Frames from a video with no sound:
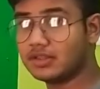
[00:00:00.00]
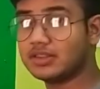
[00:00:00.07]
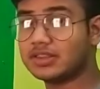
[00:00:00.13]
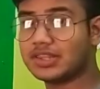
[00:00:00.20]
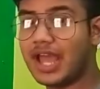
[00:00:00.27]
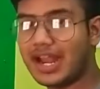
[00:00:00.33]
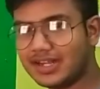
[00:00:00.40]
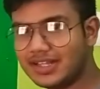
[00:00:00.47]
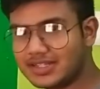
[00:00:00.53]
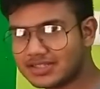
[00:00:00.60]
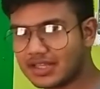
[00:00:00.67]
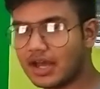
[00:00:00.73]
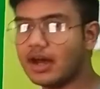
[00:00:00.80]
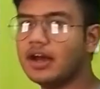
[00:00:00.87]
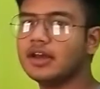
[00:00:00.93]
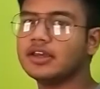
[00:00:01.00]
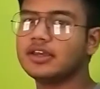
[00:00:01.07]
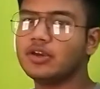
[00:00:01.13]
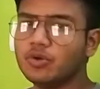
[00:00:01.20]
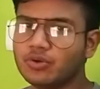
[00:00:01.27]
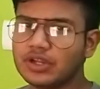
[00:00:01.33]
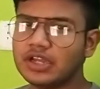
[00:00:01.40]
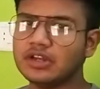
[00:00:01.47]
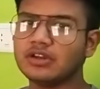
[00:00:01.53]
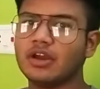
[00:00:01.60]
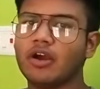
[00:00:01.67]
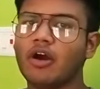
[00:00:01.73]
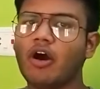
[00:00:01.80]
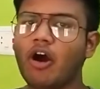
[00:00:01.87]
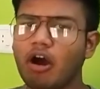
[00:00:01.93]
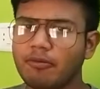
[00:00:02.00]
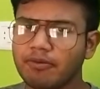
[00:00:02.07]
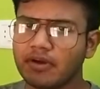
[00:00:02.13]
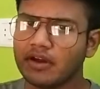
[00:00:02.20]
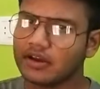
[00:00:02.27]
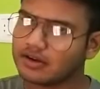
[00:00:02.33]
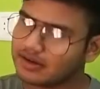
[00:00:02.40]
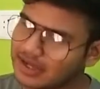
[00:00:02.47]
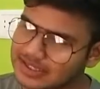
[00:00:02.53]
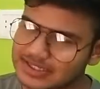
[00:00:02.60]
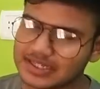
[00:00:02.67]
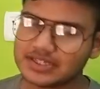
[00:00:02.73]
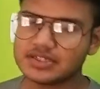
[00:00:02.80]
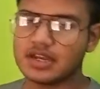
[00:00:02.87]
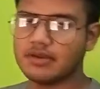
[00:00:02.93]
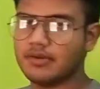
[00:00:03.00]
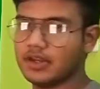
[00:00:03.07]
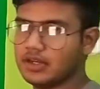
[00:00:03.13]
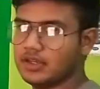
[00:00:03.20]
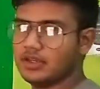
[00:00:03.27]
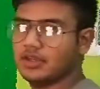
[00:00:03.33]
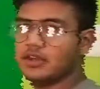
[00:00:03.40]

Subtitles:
That is the unit of resistivity.